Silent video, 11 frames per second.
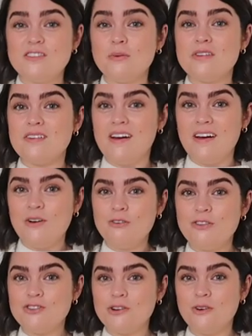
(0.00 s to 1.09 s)
So we're starting off
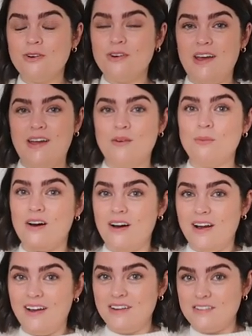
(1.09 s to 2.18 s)
the tour in what
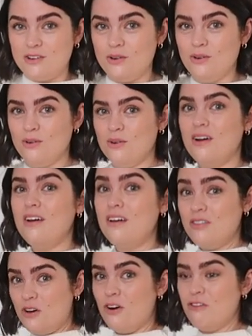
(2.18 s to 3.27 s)
I like to call
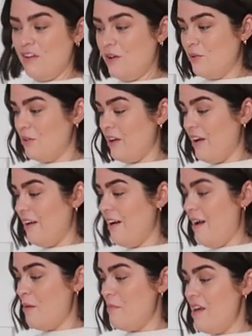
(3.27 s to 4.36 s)
the coffee corner.
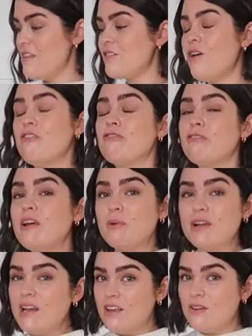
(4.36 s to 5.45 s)
It is not a
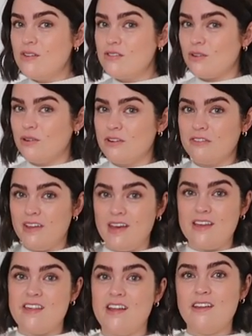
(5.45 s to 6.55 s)
frequently used corner of the
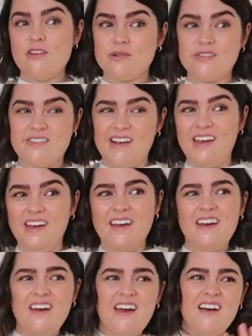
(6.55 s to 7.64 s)
kitchen, as you'll see,
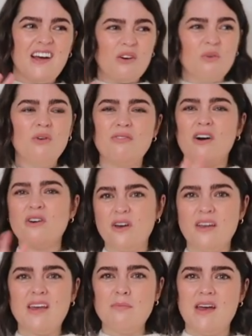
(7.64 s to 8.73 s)
like all of our
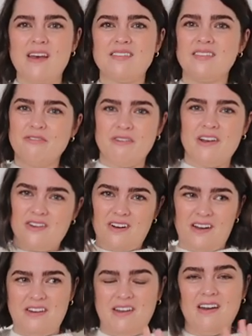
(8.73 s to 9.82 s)
cooking bits in the fridge are
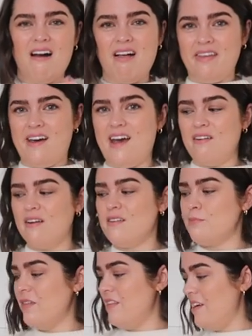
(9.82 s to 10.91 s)
kind of in other
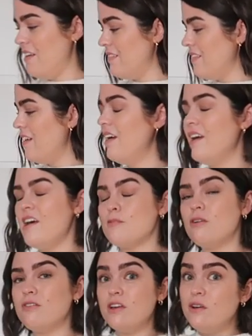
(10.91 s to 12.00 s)
areas, but this is
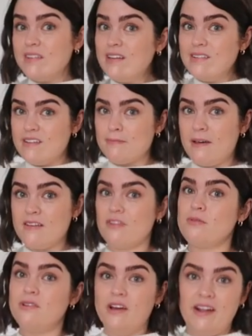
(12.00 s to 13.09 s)
more of a utility space for
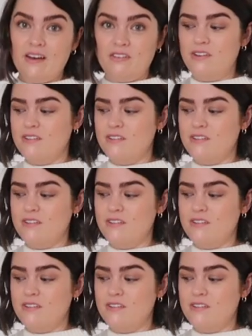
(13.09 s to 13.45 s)
us. We don't have a